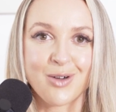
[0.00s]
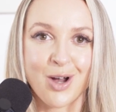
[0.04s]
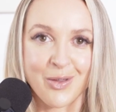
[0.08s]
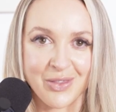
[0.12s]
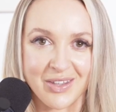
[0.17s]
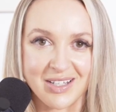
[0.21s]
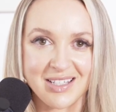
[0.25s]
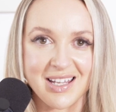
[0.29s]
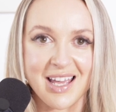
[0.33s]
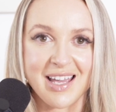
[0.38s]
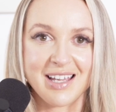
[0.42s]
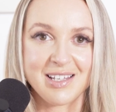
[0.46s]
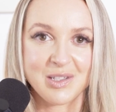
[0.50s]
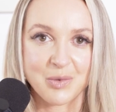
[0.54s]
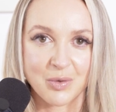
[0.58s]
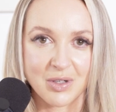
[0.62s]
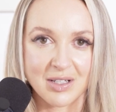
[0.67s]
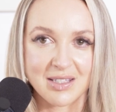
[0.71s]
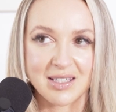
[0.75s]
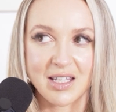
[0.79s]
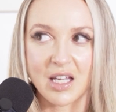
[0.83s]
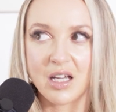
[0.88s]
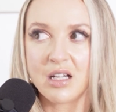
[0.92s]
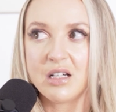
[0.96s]
on the days where
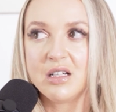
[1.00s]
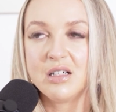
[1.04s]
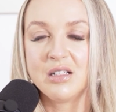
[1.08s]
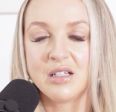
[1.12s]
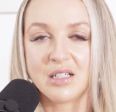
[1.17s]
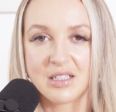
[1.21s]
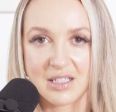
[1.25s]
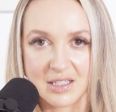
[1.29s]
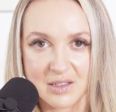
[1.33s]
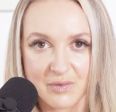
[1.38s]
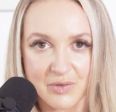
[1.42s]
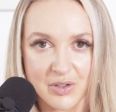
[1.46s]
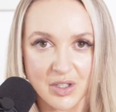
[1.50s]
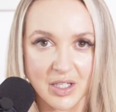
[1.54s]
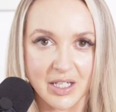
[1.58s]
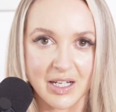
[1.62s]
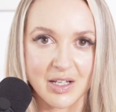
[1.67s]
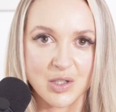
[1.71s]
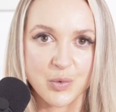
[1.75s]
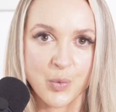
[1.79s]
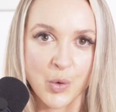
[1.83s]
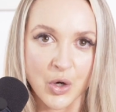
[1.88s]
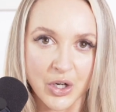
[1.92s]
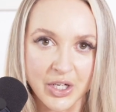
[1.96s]
it's like, oh, it doesn't feel like
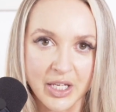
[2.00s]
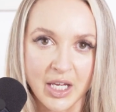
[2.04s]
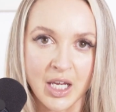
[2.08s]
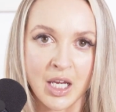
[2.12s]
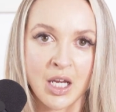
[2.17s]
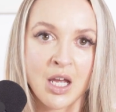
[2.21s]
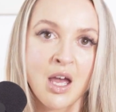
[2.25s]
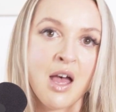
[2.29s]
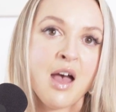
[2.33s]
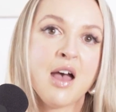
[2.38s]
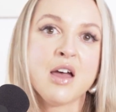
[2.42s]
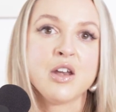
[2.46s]
it's working.